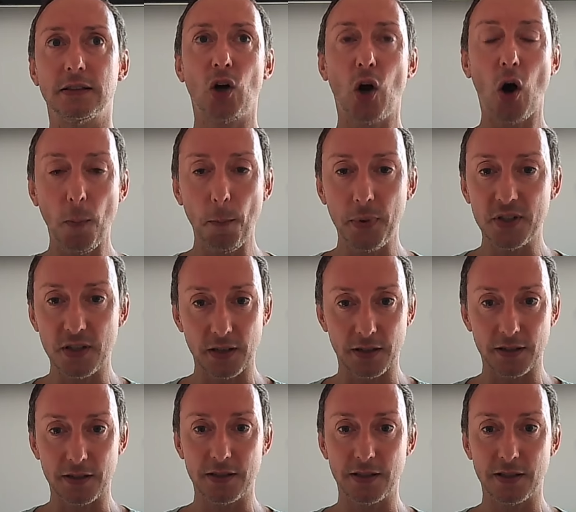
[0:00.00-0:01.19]

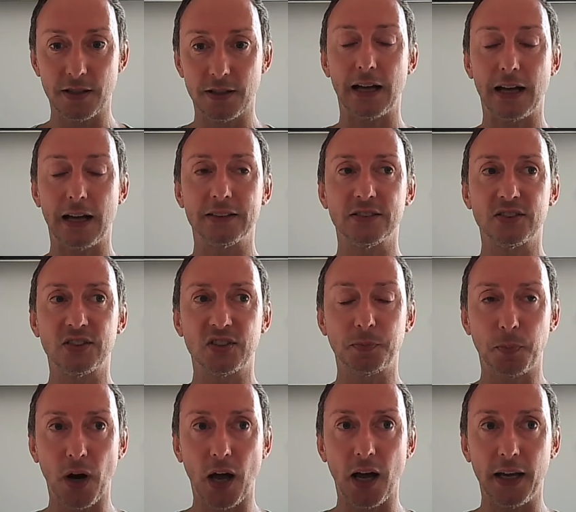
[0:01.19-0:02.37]
competent and
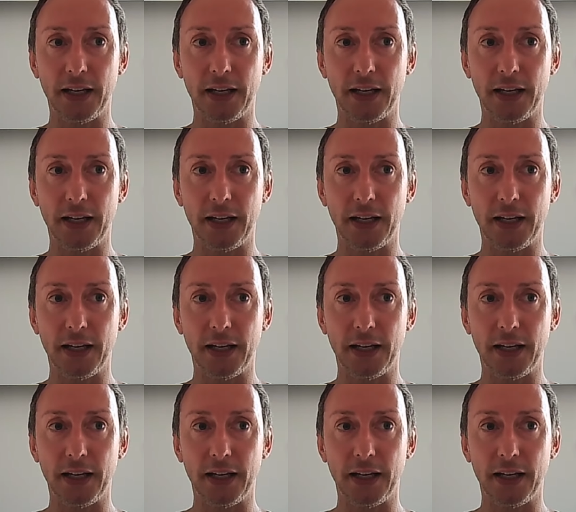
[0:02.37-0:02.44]
spry.